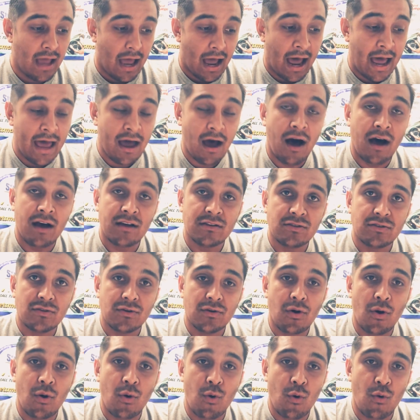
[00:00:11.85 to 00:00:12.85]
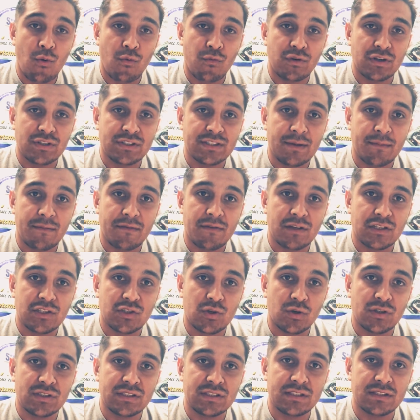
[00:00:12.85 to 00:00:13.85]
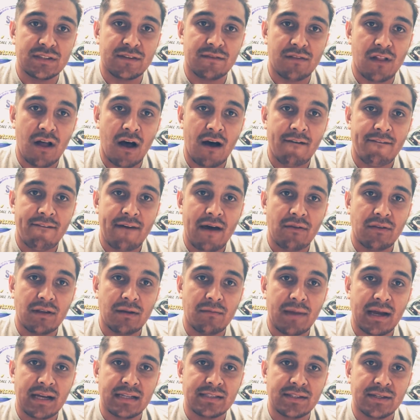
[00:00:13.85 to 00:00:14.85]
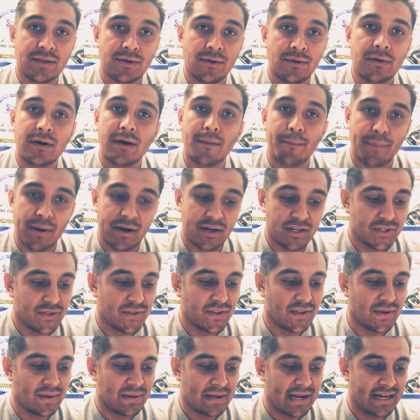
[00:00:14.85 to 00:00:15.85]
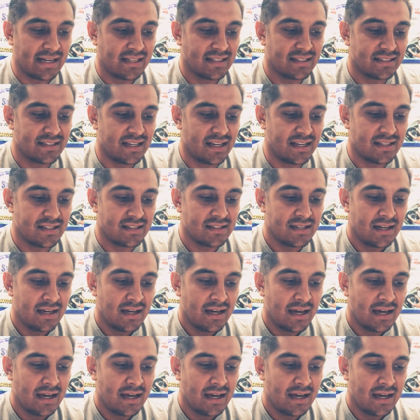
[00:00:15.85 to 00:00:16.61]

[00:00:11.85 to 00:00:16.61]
I also go over some of the sources of law found in Mexico compared to the United States.